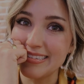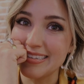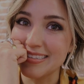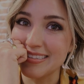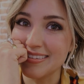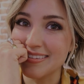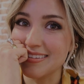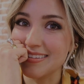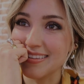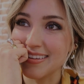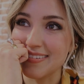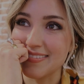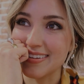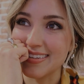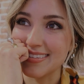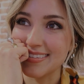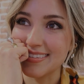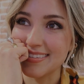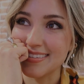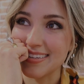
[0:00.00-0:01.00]
until they
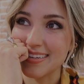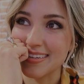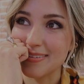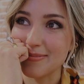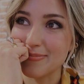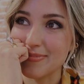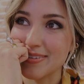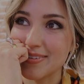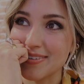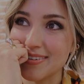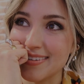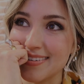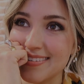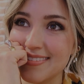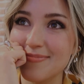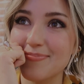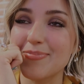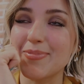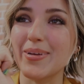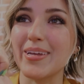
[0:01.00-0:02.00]
went to second period
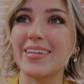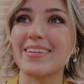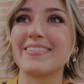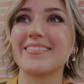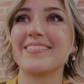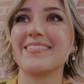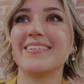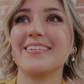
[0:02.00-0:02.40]
but